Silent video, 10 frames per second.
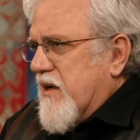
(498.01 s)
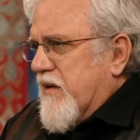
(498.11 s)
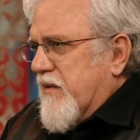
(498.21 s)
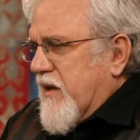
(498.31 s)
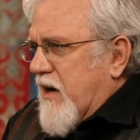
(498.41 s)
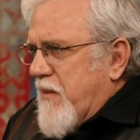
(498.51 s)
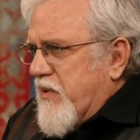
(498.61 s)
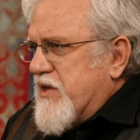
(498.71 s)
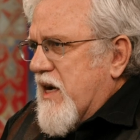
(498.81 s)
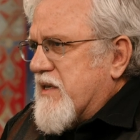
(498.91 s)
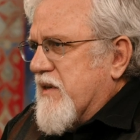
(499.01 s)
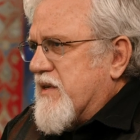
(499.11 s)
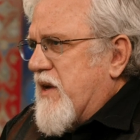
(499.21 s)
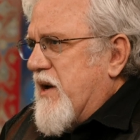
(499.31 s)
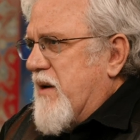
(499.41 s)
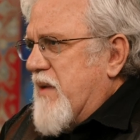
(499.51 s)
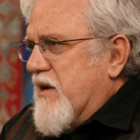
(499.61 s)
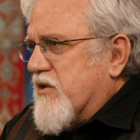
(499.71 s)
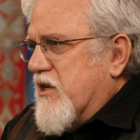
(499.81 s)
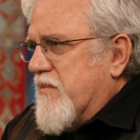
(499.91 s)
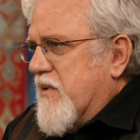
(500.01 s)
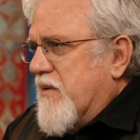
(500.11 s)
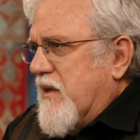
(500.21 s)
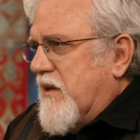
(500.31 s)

The upper text of the Sana'a manuscript,